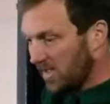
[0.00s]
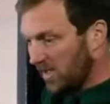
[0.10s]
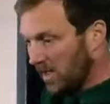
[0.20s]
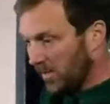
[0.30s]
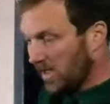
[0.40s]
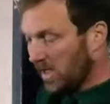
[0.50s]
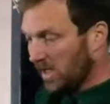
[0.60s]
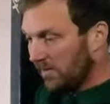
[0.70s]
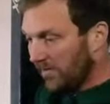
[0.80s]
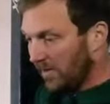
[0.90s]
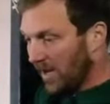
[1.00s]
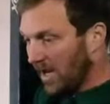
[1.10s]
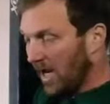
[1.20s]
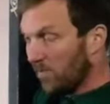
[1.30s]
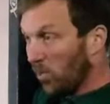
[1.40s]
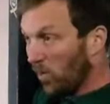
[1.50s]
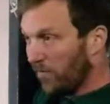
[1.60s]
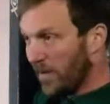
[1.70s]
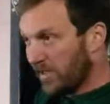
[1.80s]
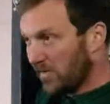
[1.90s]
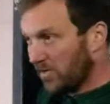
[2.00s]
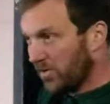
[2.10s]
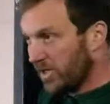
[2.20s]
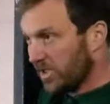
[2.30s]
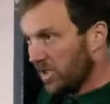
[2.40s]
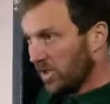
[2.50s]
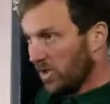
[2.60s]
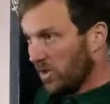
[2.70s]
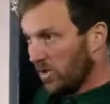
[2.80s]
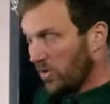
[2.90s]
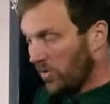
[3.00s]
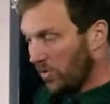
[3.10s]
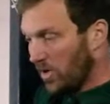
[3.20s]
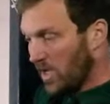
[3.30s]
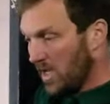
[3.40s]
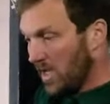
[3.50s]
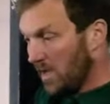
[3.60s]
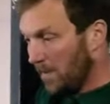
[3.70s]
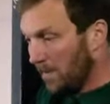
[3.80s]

the arm. If you feel like you get a more effective stretch through here.